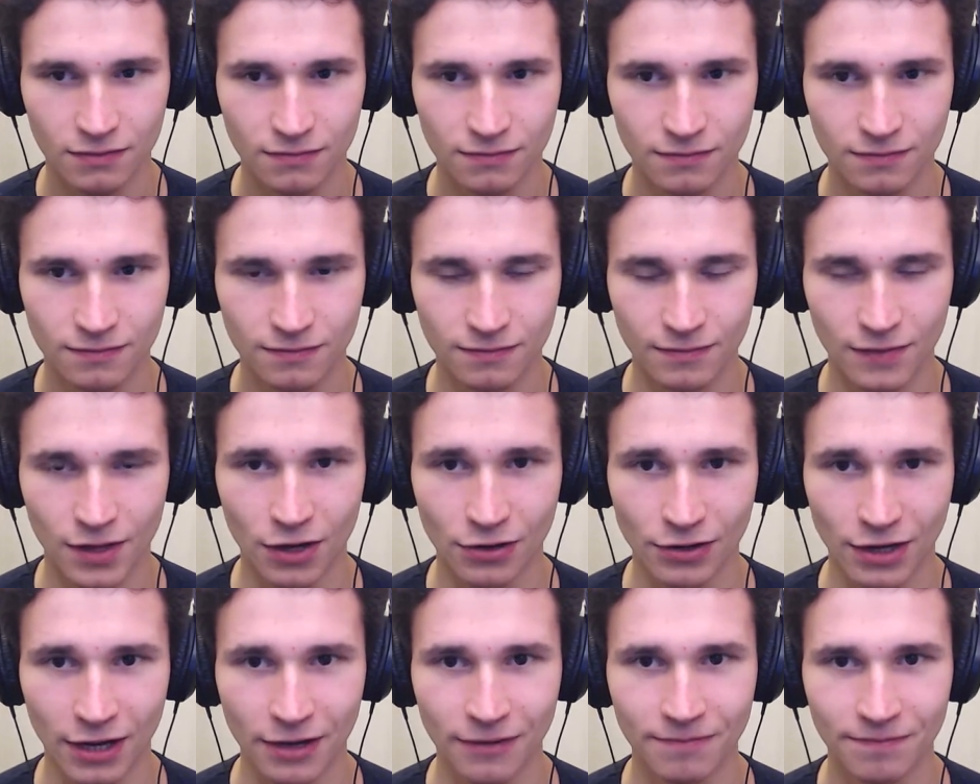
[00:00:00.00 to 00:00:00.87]
Hmm,
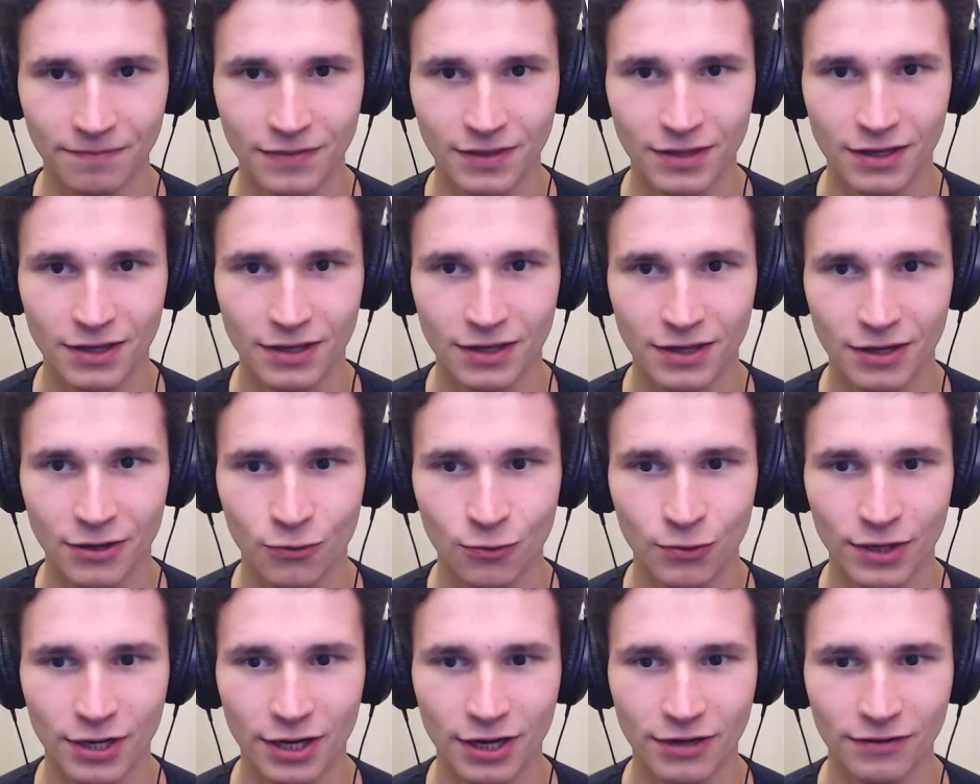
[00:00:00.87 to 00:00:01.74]
okay,
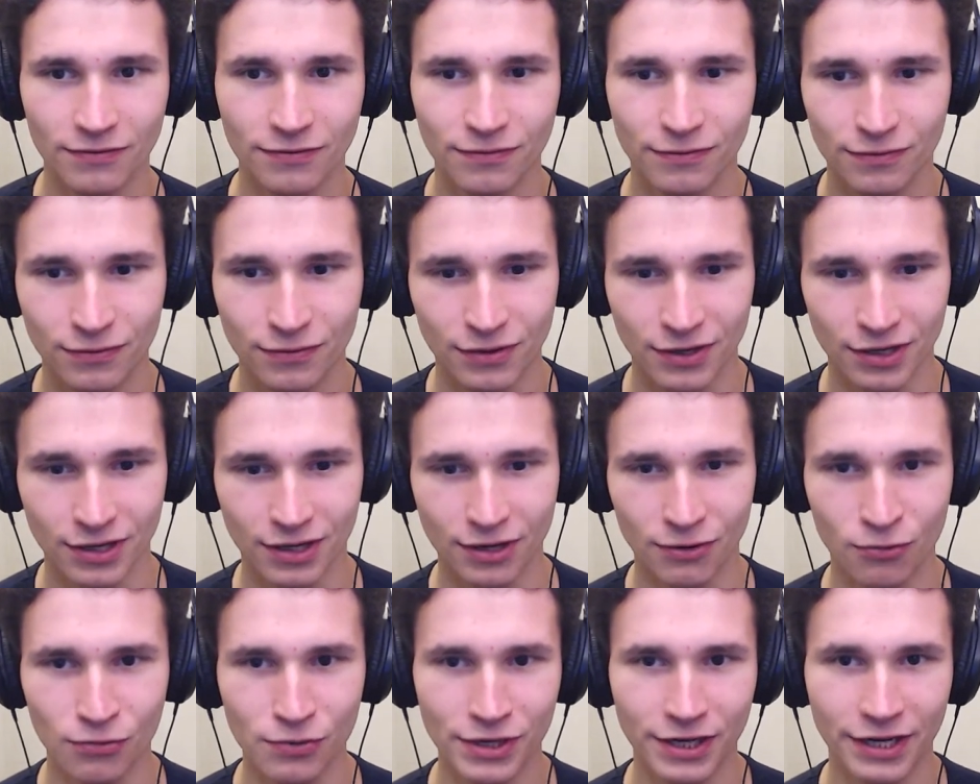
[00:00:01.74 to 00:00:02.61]
we have uh,
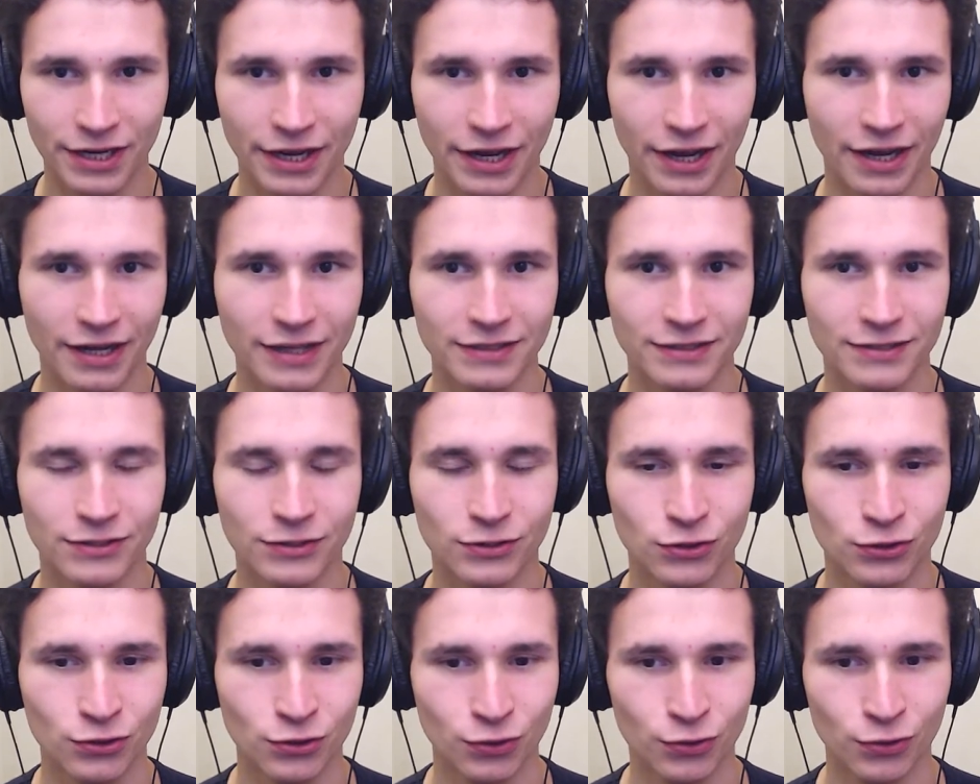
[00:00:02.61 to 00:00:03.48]
we had
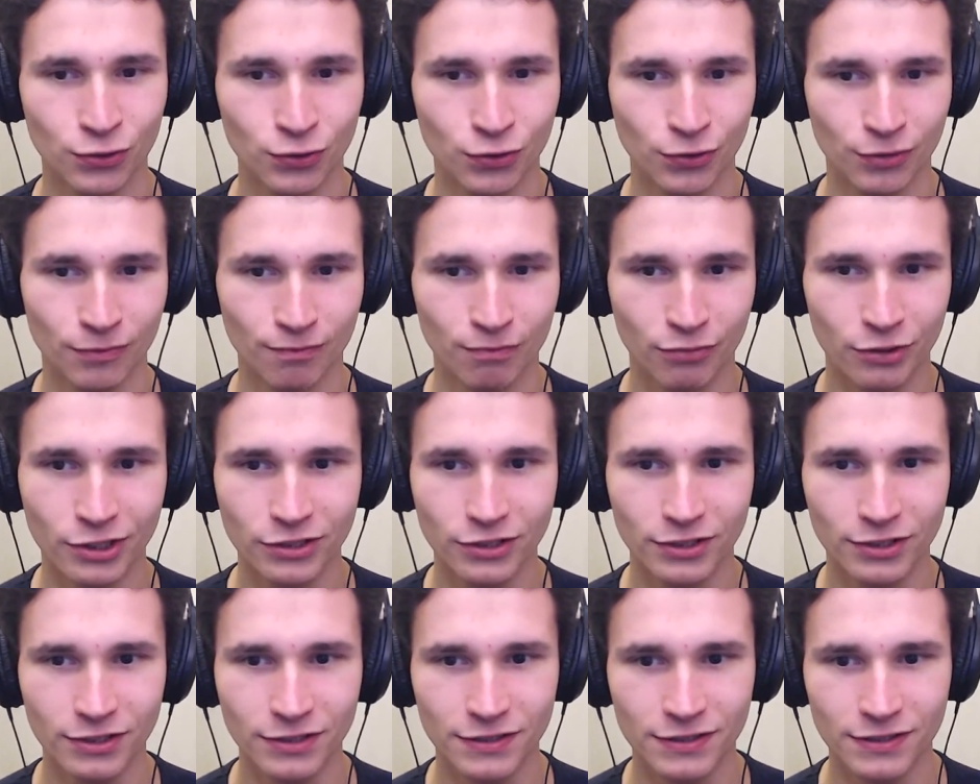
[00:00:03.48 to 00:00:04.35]
two
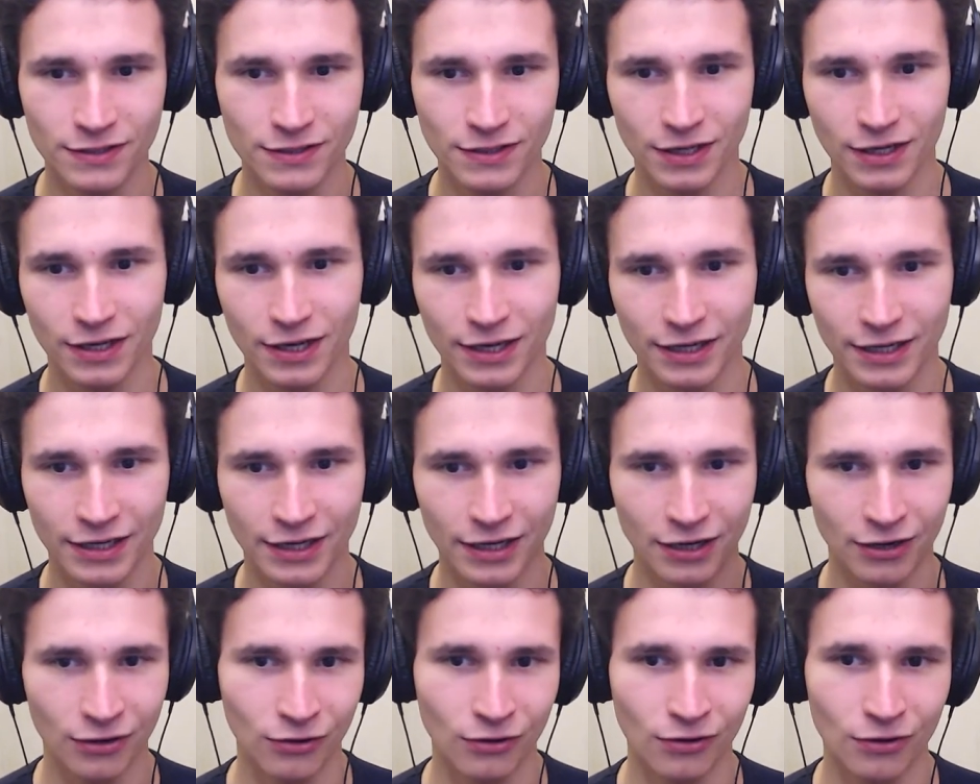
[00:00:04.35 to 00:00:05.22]
politics like uh,
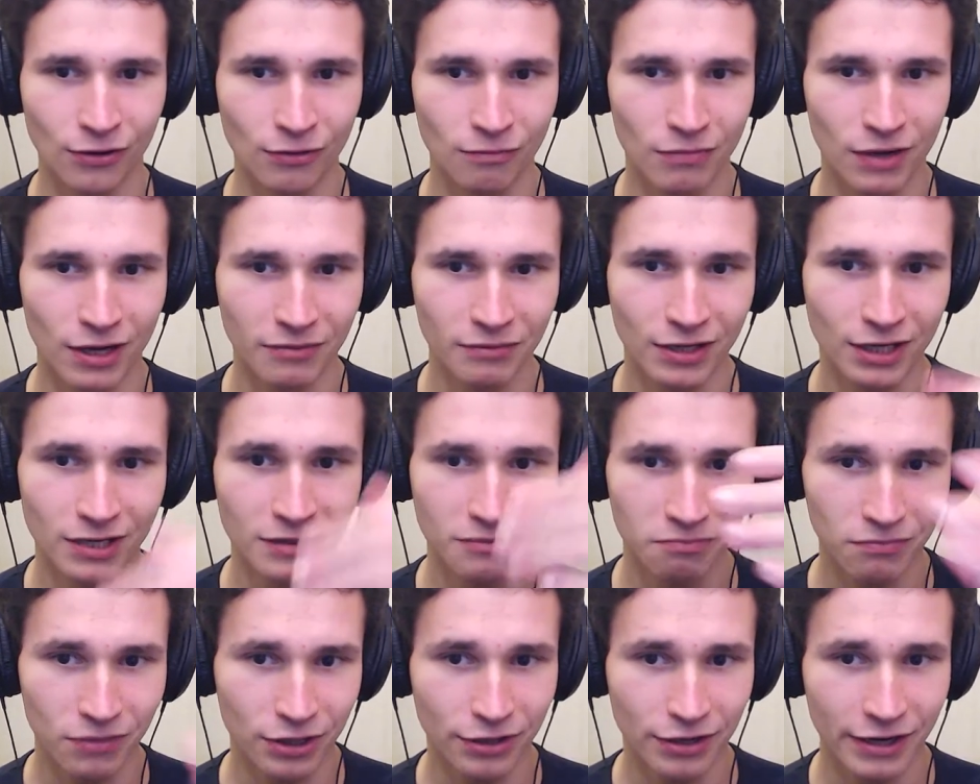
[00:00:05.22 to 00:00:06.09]
Obama,
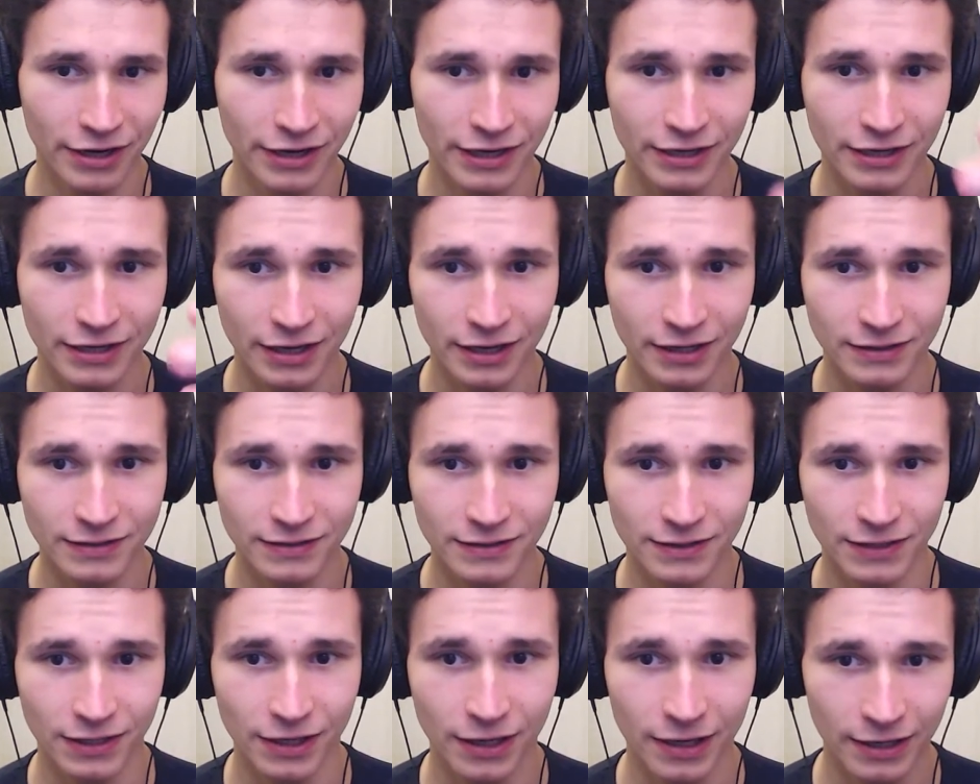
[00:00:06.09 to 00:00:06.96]
Barack, and
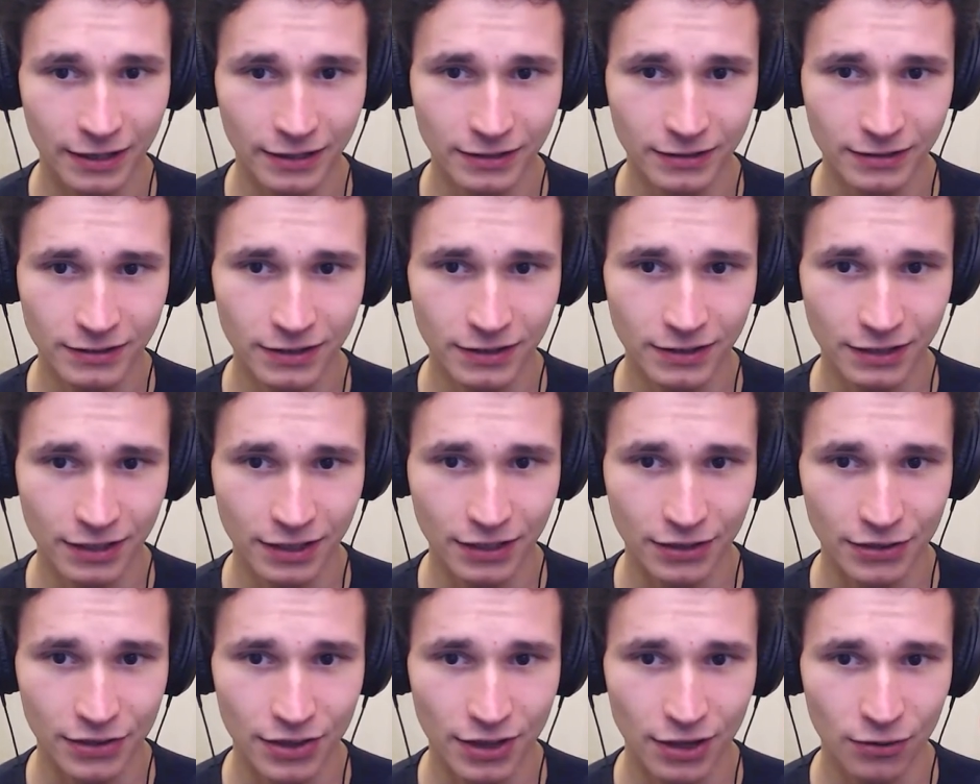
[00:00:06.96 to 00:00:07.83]
uh, Clinton,
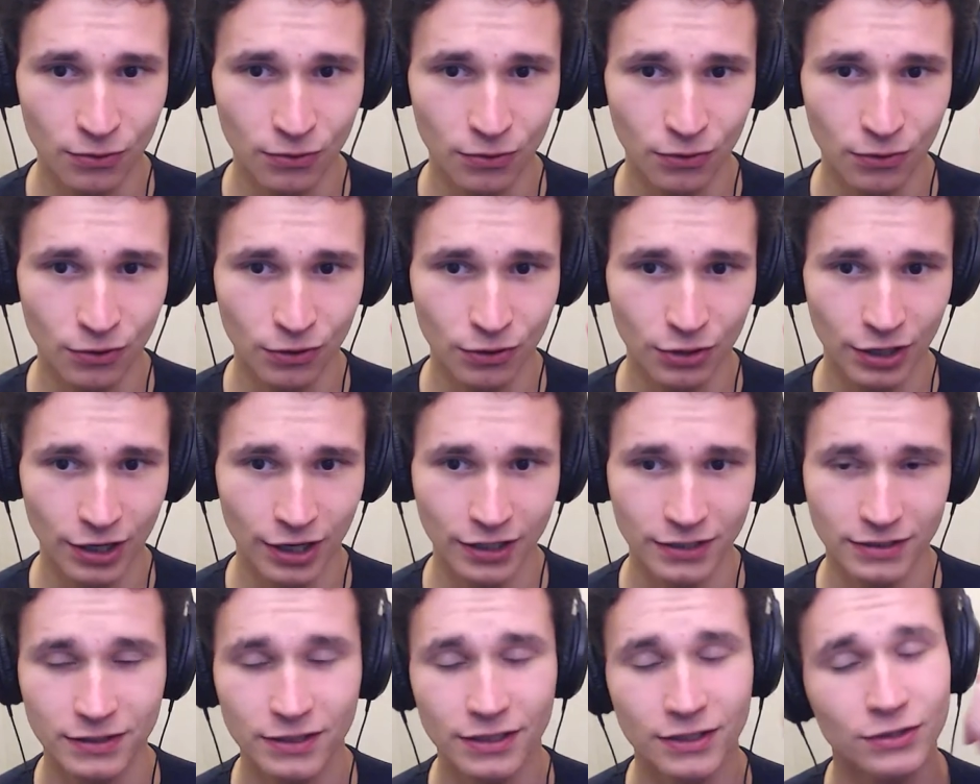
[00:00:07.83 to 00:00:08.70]
and they were
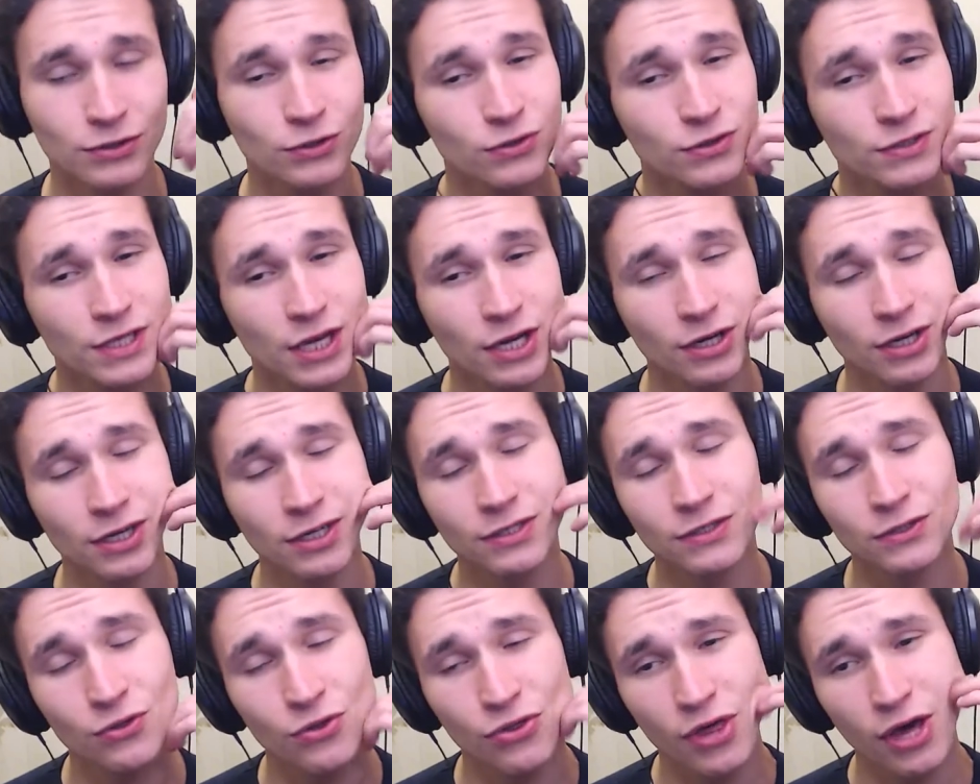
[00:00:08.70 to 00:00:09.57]
at uh,
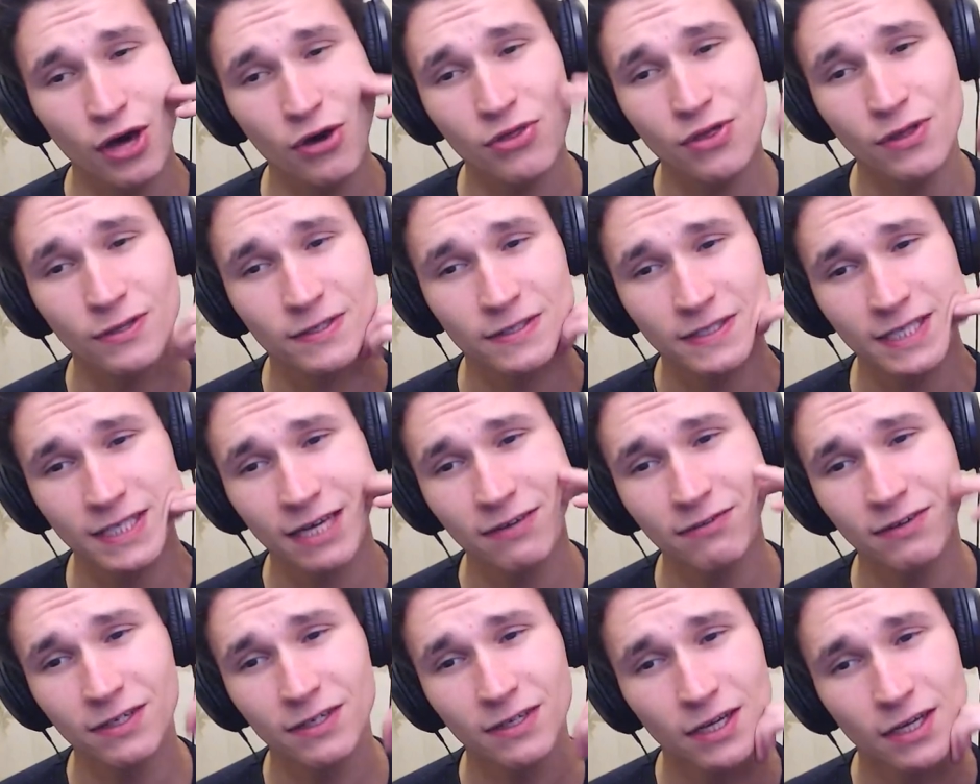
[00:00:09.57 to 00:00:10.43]
two thousand
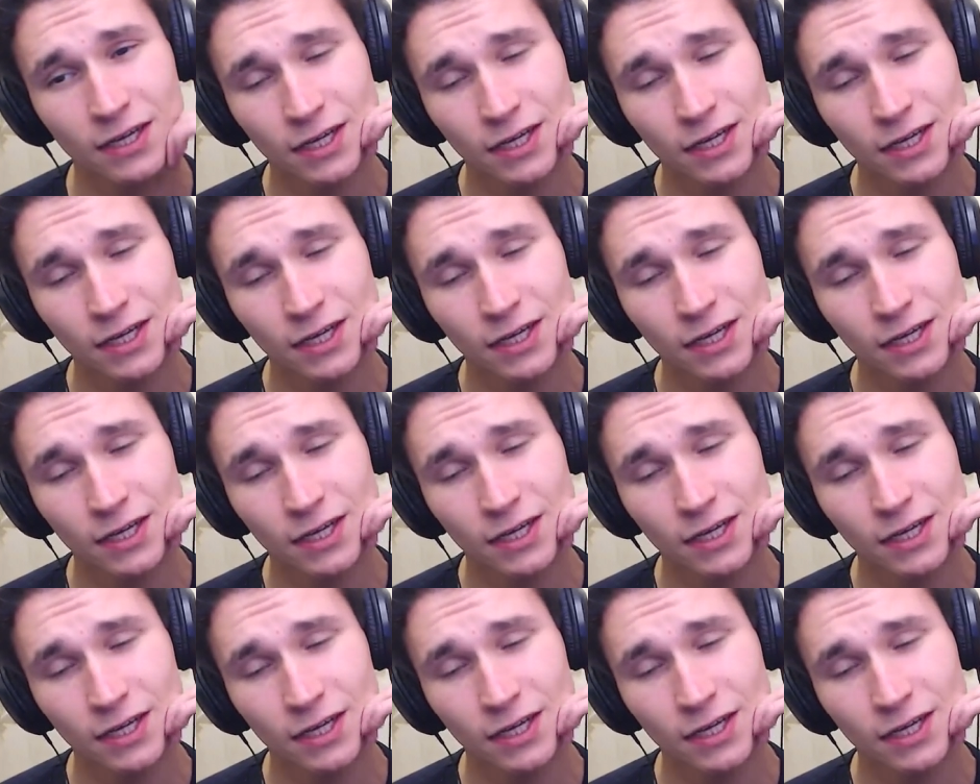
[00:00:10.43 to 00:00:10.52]
seven,